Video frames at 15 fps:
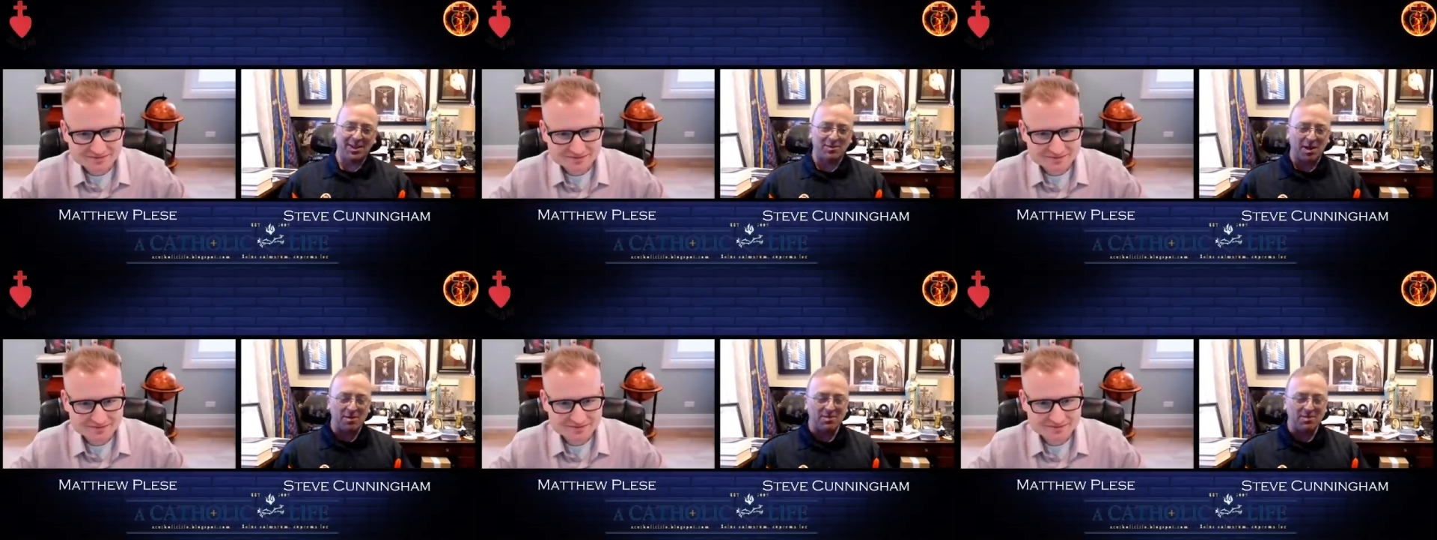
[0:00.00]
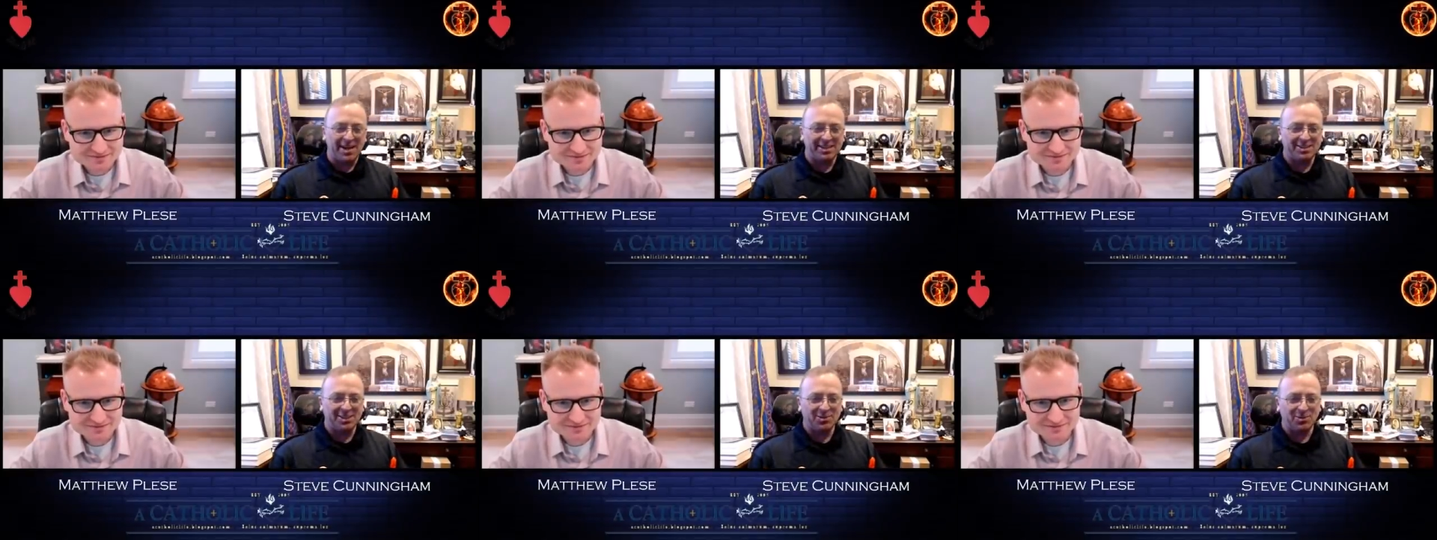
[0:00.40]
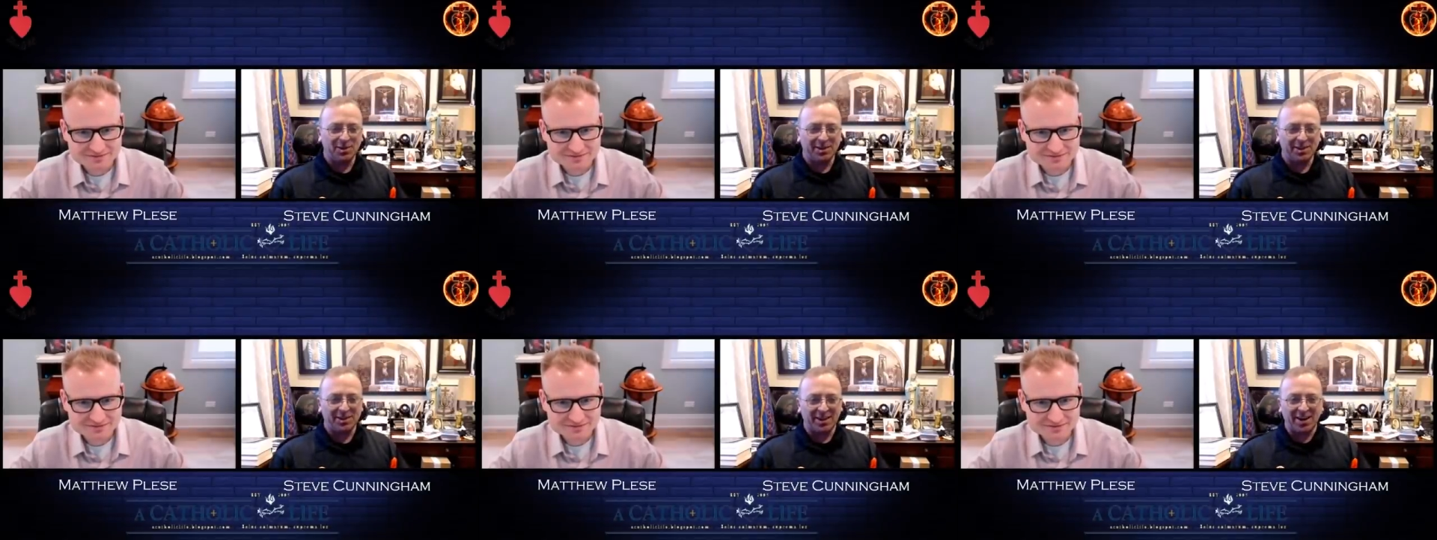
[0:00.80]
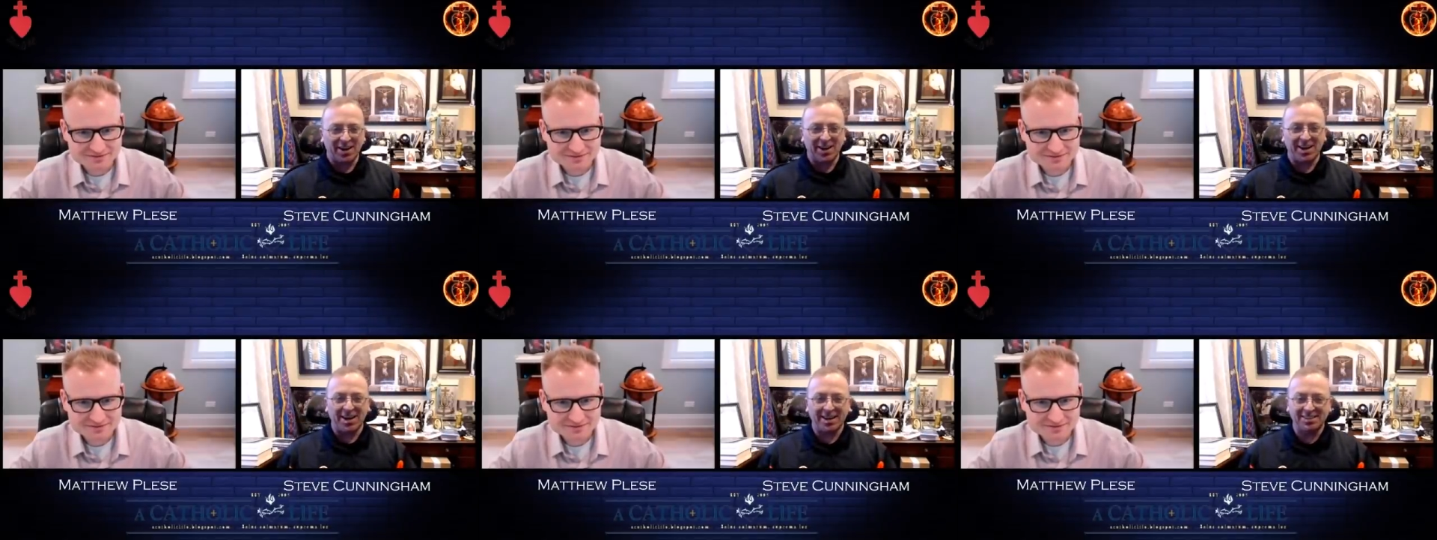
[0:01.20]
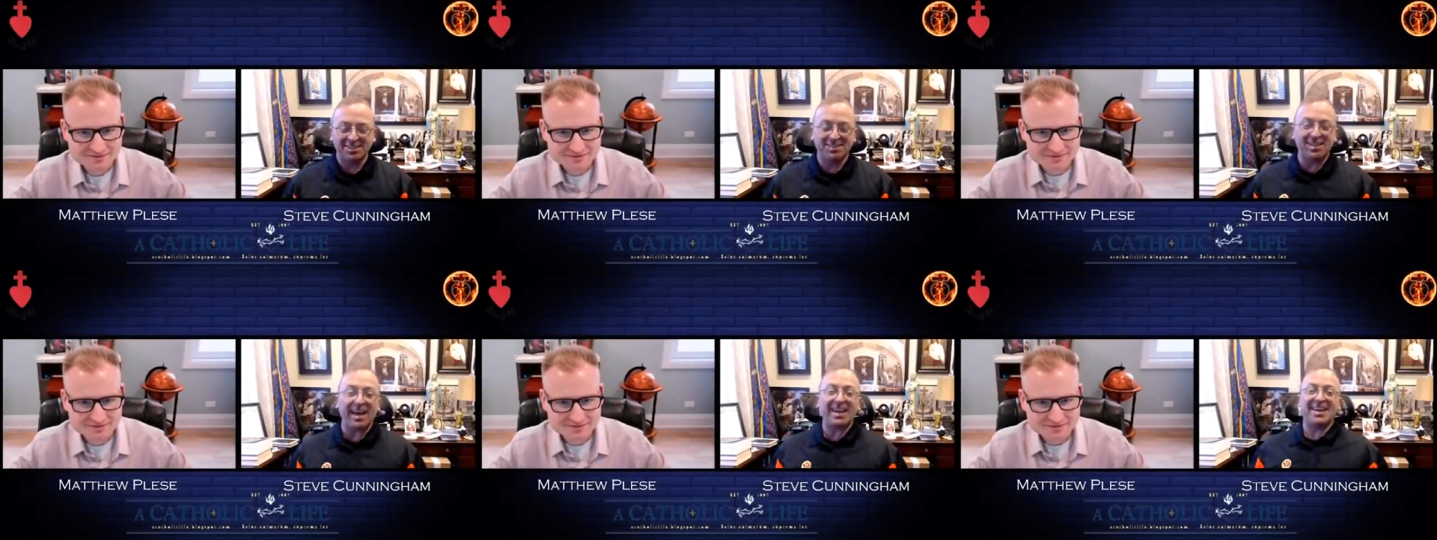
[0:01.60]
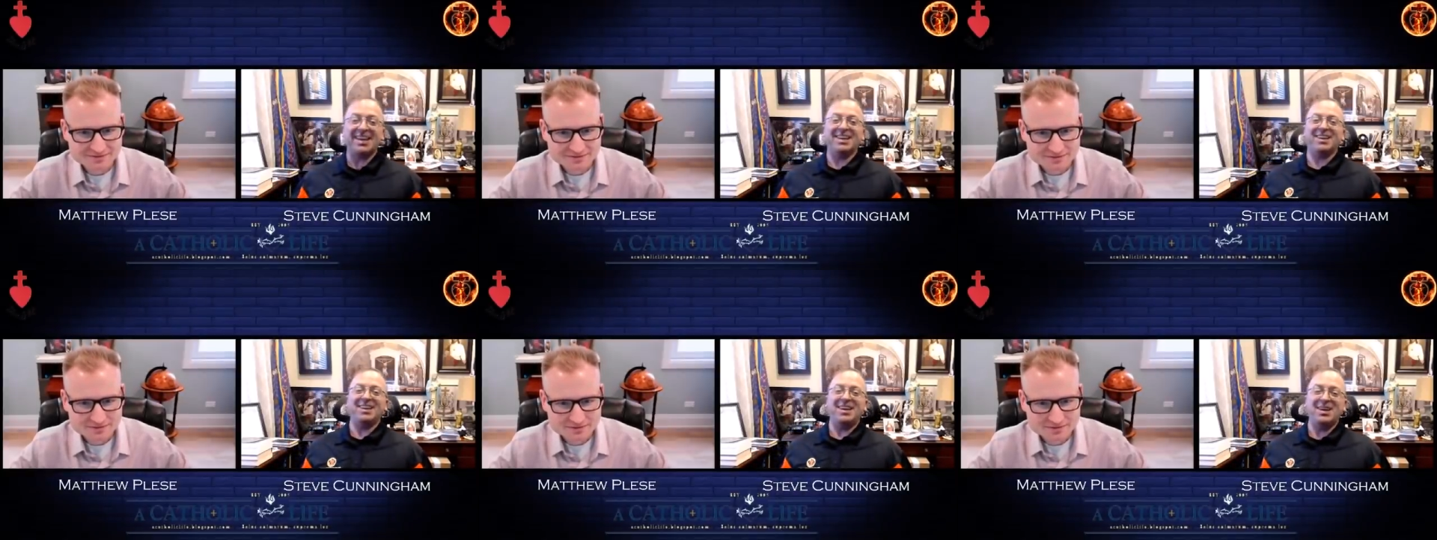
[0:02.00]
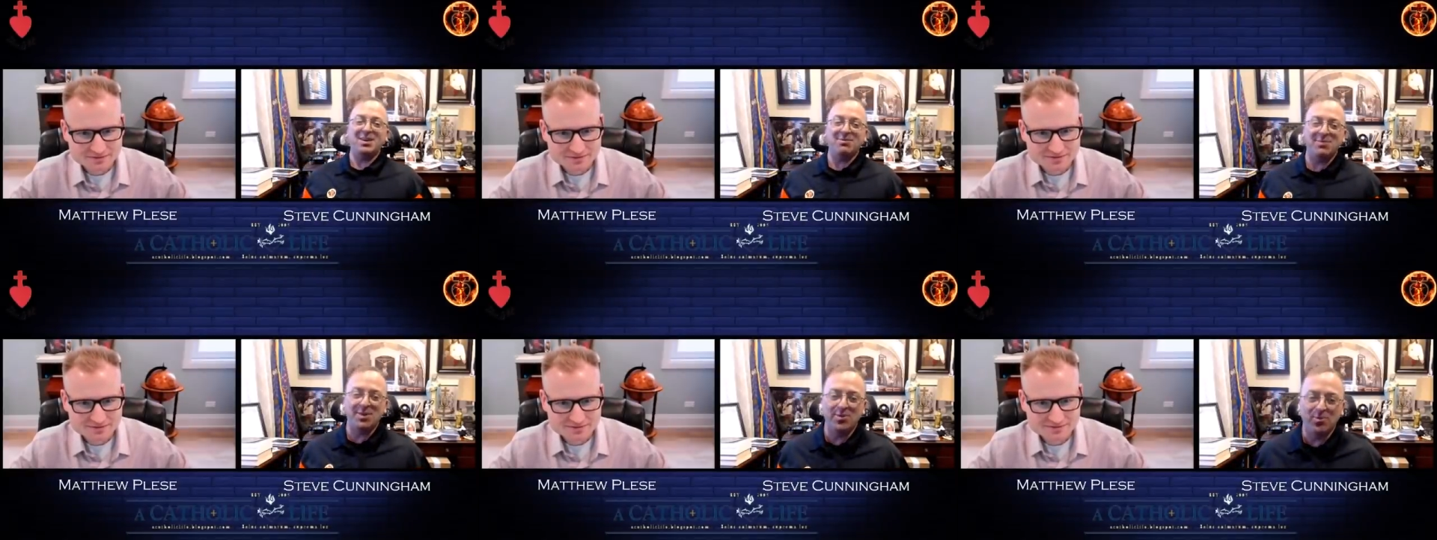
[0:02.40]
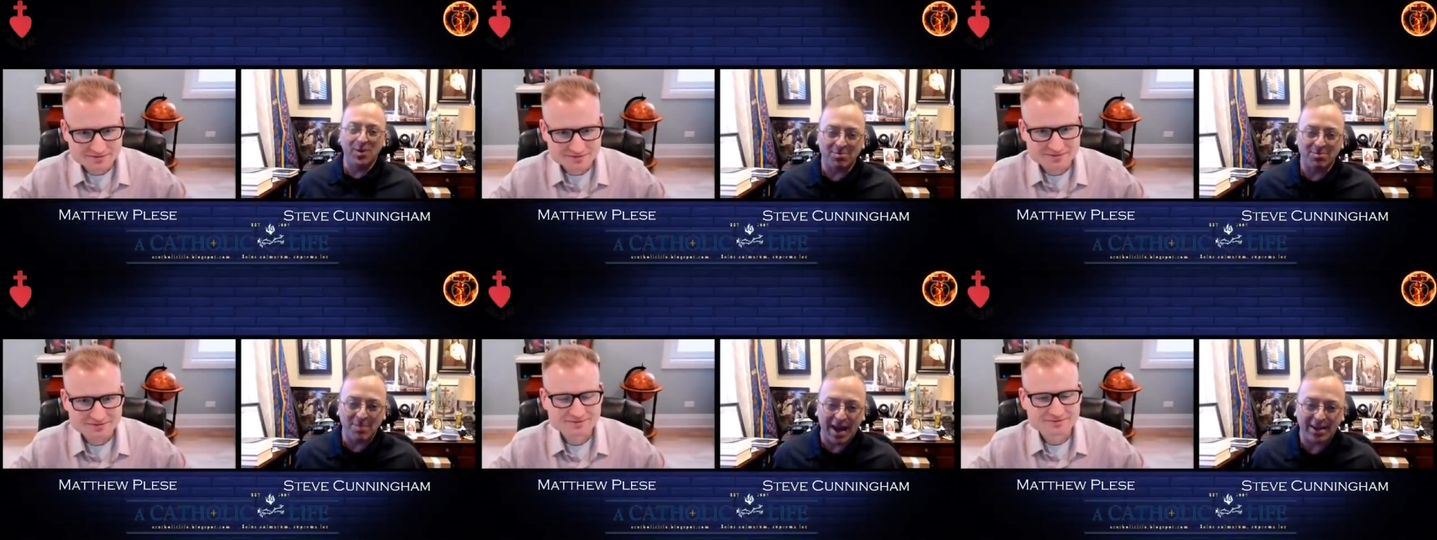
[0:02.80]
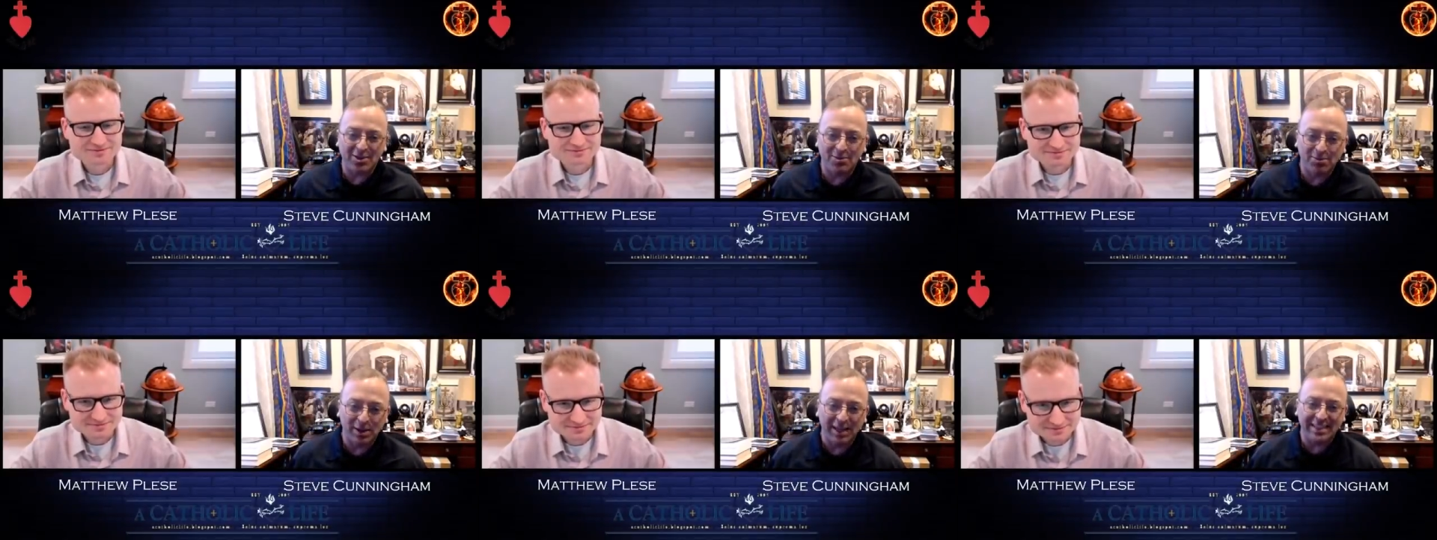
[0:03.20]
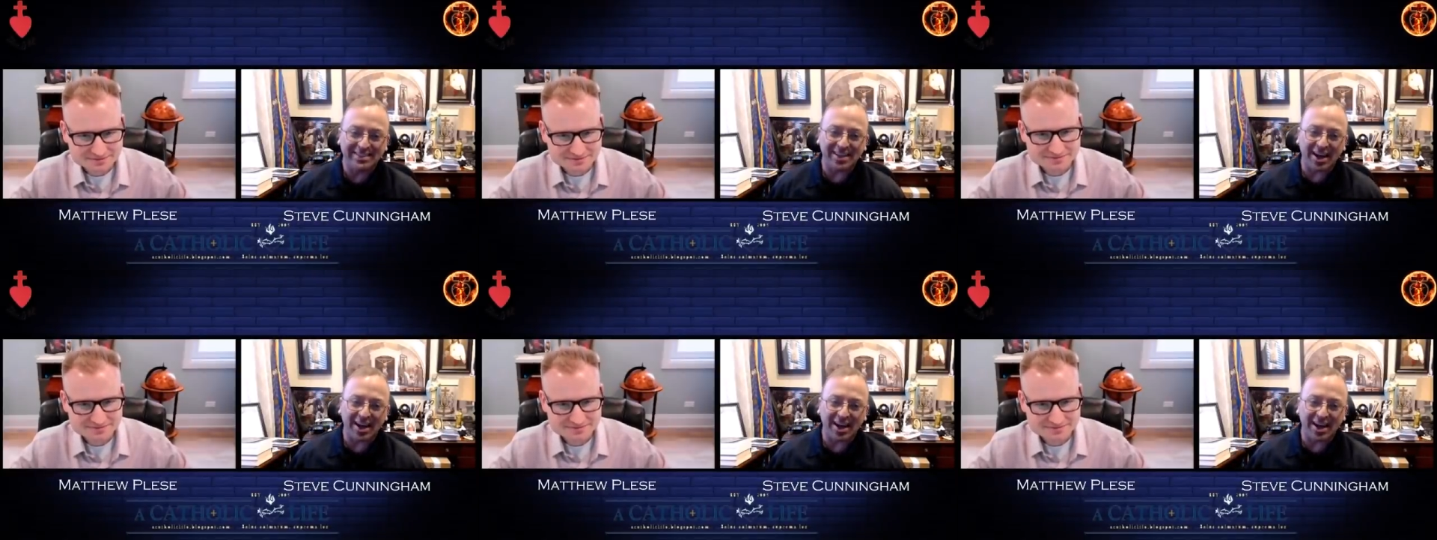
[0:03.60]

Speaker 1: I'm coming at you with our second interview with Matthew Plese